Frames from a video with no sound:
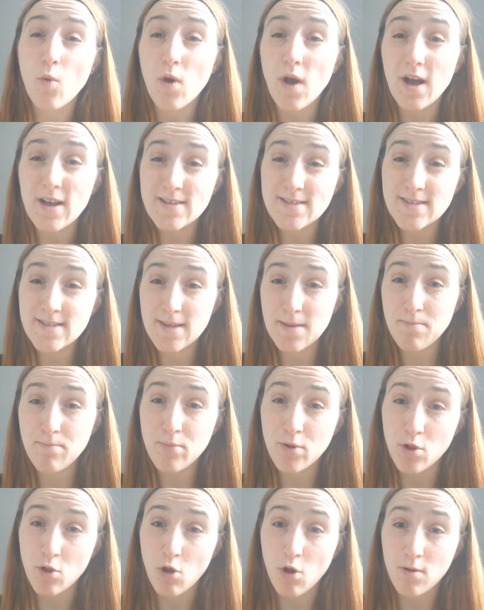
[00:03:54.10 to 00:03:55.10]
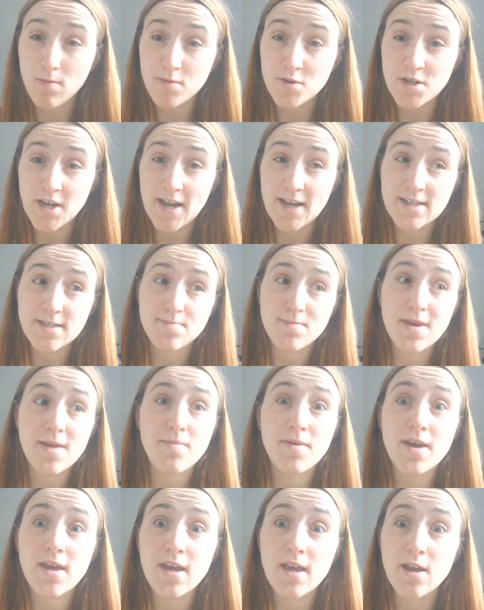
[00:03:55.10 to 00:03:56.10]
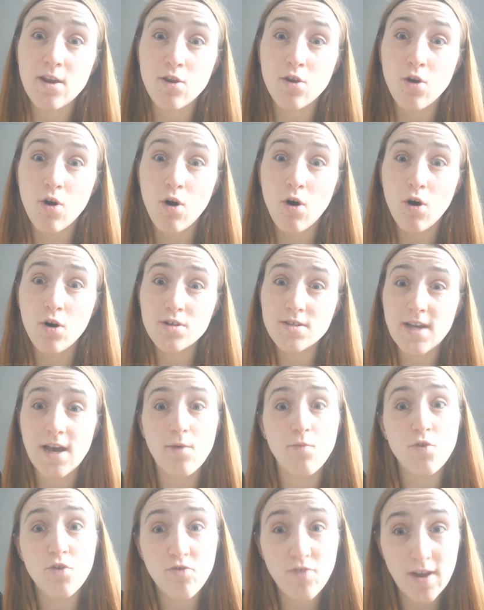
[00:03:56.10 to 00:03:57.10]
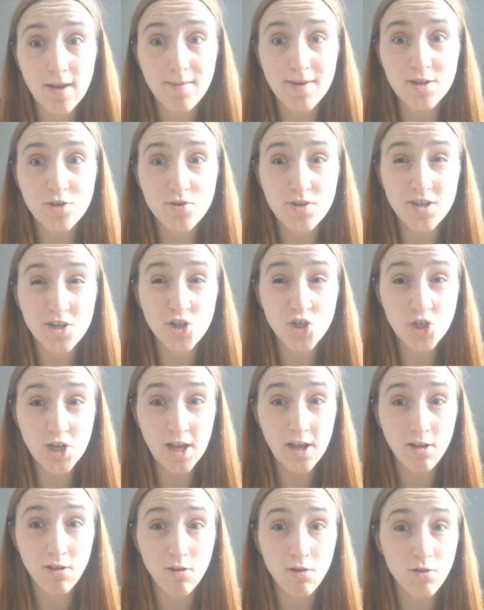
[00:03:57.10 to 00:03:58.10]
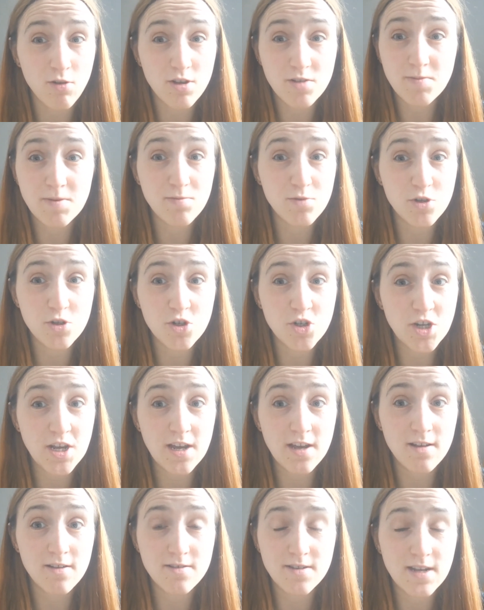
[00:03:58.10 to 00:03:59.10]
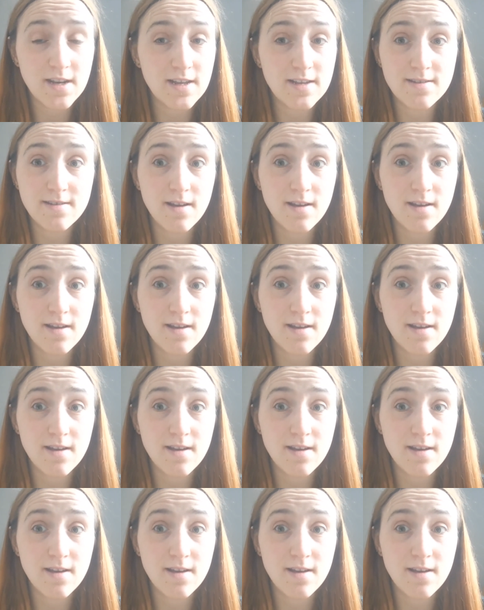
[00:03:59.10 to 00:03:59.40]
a simple object. Maybe not, I wouldn't recommend doing a shell. Lots of people do shells and it's